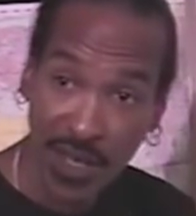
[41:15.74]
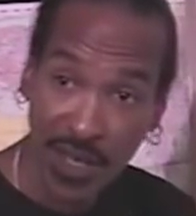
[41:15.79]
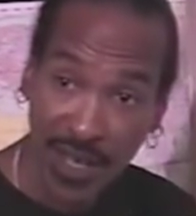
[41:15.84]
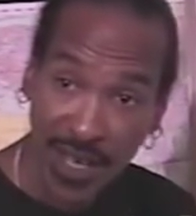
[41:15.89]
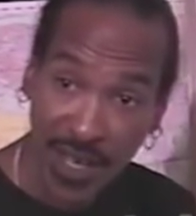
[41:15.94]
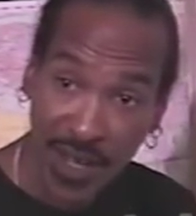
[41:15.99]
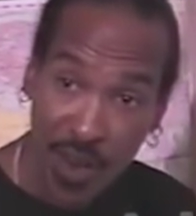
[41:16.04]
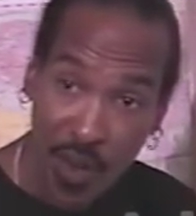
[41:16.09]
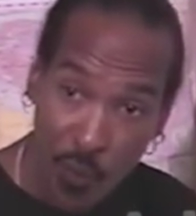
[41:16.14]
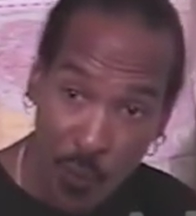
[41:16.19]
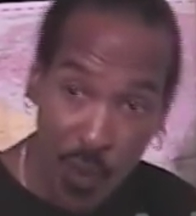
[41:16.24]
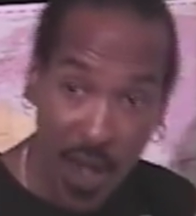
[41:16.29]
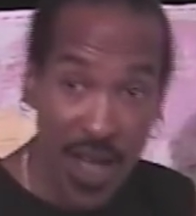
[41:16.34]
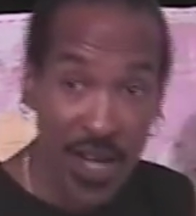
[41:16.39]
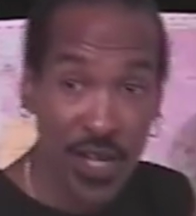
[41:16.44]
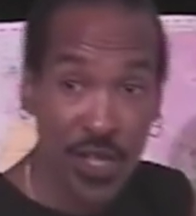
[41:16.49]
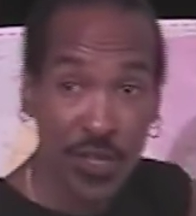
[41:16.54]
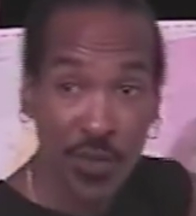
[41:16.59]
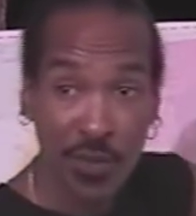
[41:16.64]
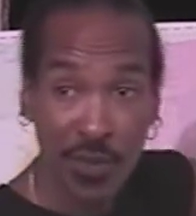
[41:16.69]
land, why
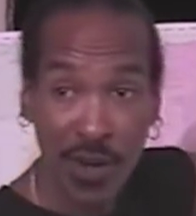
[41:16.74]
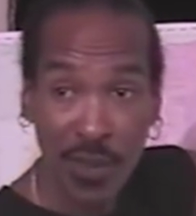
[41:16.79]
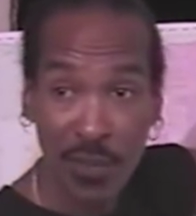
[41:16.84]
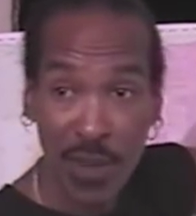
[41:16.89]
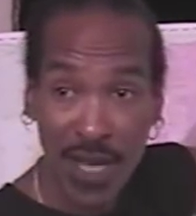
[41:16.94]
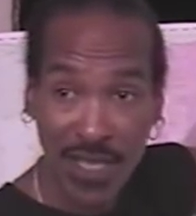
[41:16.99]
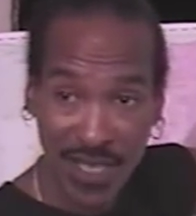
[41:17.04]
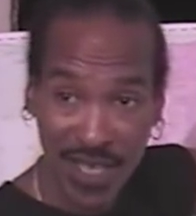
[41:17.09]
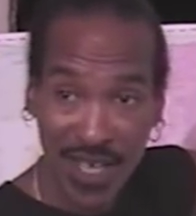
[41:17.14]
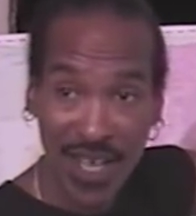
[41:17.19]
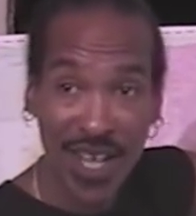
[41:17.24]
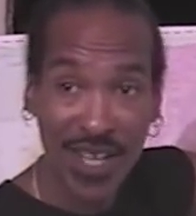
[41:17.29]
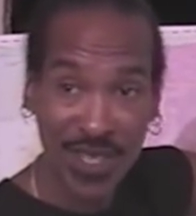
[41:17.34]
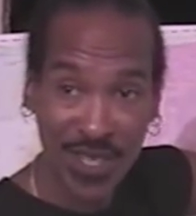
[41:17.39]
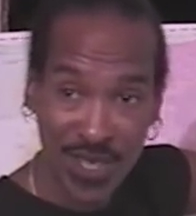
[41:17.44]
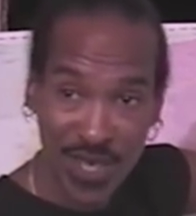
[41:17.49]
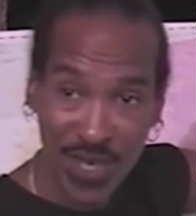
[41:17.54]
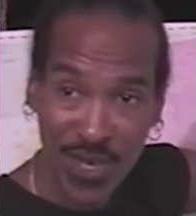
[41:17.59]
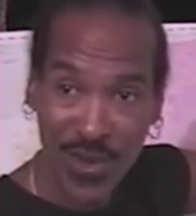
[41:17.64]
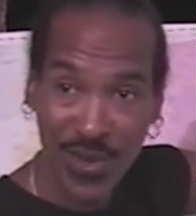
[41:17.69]
didn't you bring back the
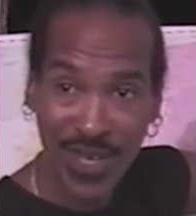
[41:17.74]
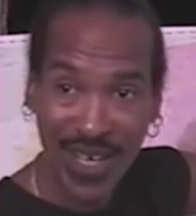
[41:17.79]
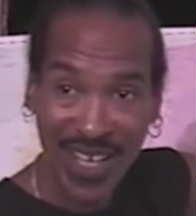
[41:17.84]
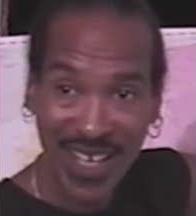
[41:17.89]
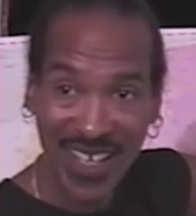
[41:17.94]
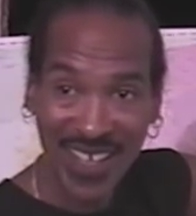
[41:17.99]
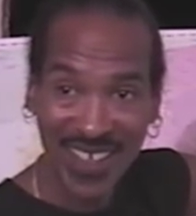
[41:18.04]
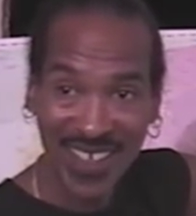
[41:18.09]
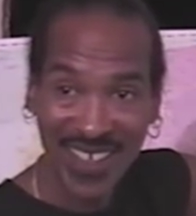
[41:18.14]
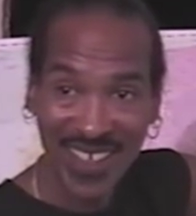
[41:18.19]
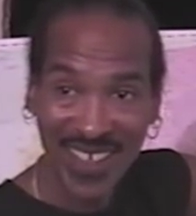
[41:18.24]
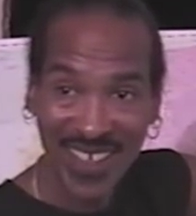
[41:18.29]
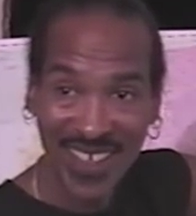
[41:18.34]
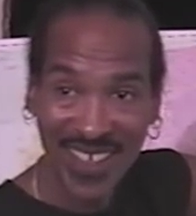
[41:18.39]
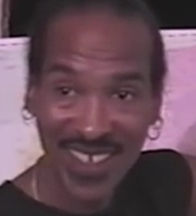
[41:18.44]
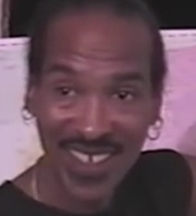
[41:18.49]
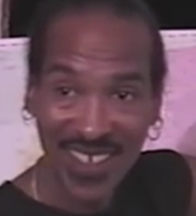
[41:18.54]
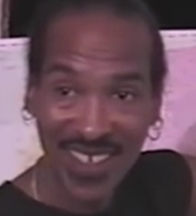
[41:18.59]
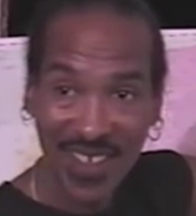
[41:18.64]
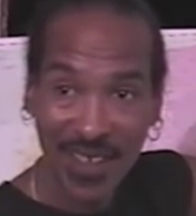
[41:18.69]
knowledge of your land?
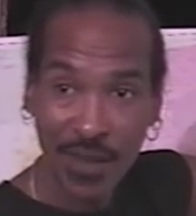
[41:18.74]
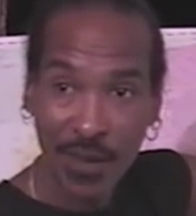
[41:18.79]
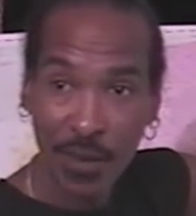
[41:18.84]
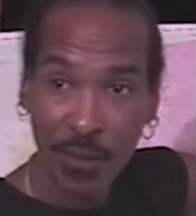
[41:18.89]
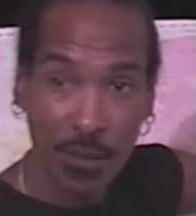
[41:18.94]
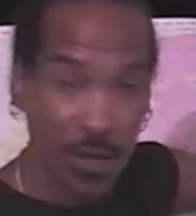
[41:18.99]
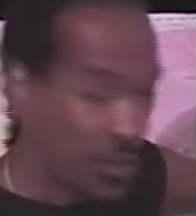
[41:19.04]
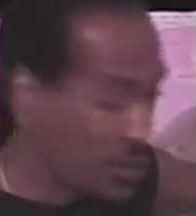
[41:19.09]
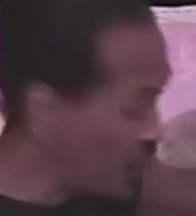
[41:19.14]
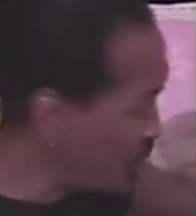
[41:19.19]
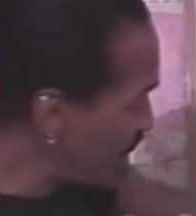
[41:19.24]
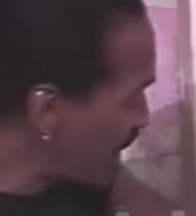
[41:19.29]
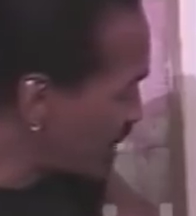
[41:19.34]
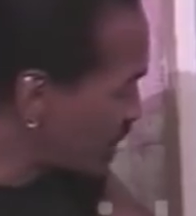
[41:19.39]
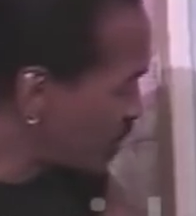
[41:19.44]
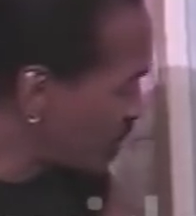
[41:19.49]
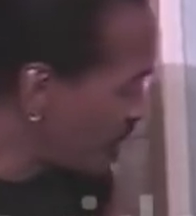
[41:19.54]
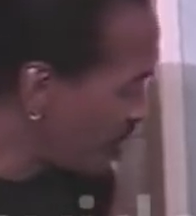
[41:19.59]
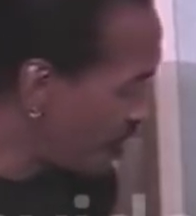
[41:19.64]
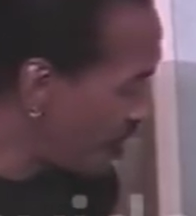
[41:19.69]
But you're not
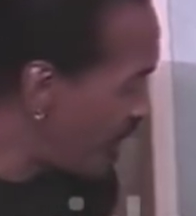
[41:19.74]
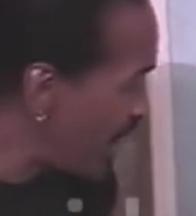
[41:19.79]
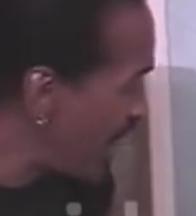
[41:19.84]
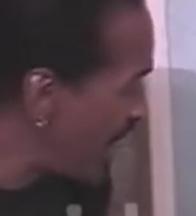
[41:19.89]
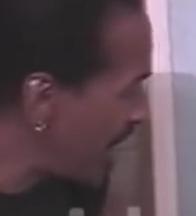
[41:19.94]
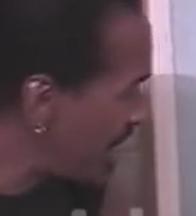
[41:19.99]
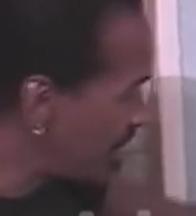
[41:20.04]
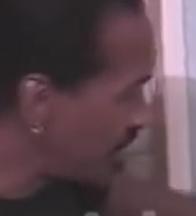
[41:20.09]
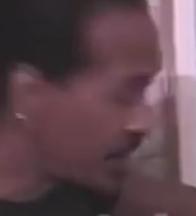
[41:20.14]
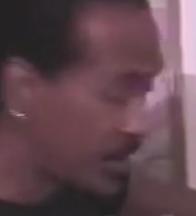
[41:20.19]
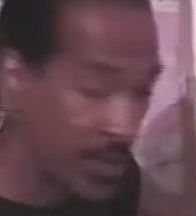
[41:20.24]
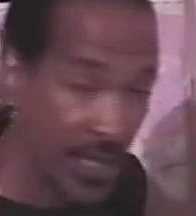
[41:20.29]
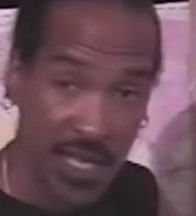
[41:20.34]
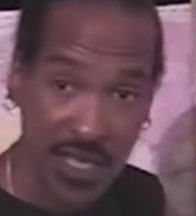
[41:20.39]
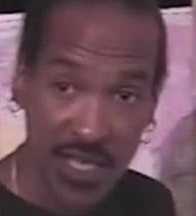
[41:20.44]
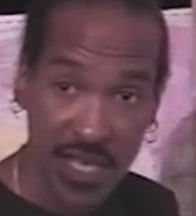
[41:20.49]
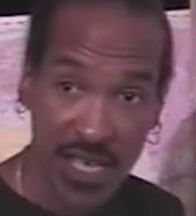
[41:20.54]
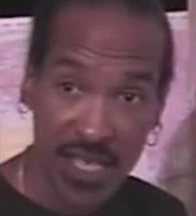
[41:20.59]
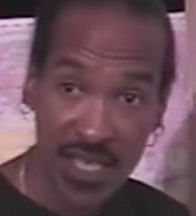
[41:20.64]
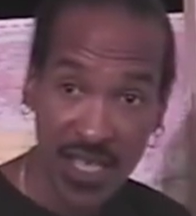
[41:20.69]
going to find the things
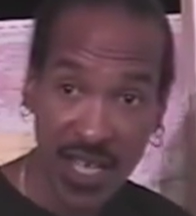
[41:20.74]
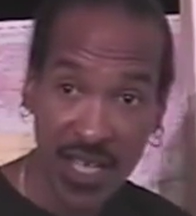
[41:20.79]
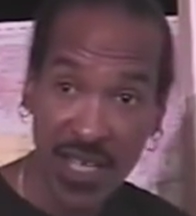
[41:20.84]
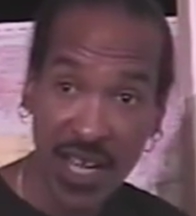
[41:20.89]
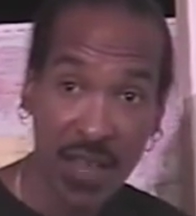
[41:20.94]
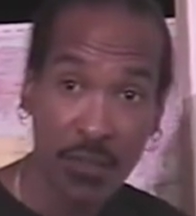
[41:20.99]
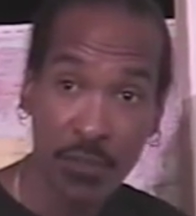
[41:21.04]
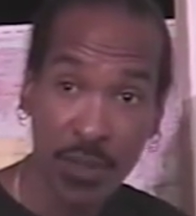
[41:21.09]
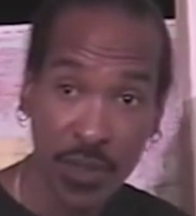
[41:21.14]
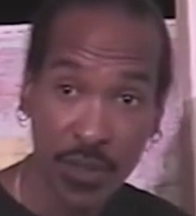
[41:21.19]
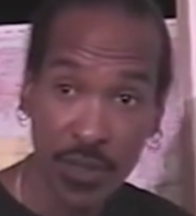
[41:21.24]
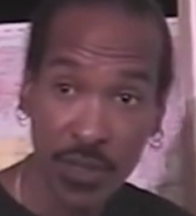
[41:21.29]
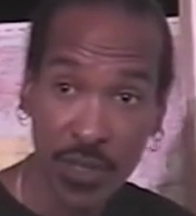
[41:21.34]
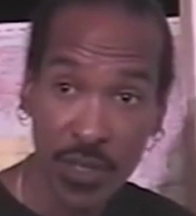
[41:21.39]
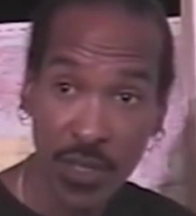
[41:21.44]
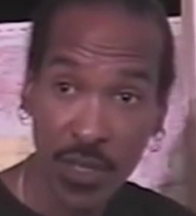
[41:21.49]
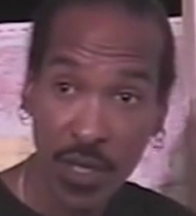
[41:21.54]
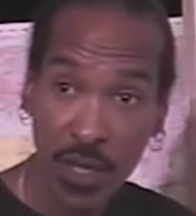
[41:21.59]
they said they built.